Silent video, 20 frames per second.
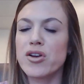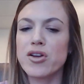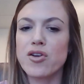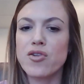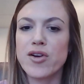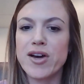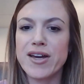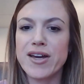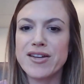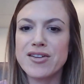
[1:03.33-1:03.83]
to go
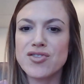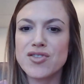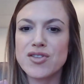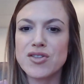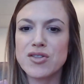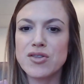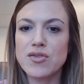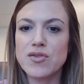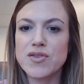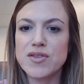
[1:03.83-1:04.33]
ahead and
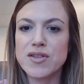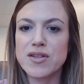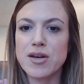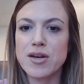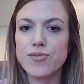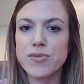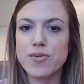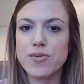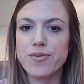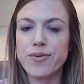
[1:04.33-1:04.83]
just loosen
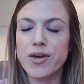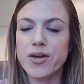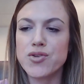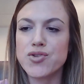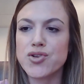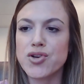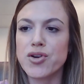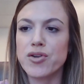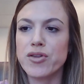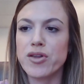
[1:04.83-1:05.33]
up the
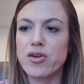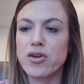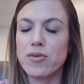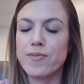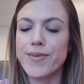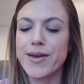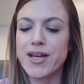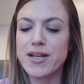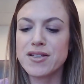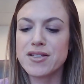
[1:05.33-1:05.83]
plunger a little
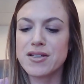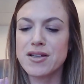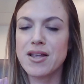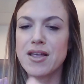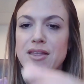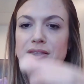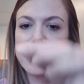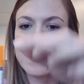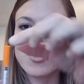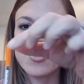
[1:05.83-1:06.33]
bit.
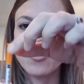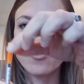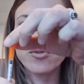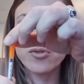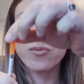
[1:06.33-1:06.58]
Then you'll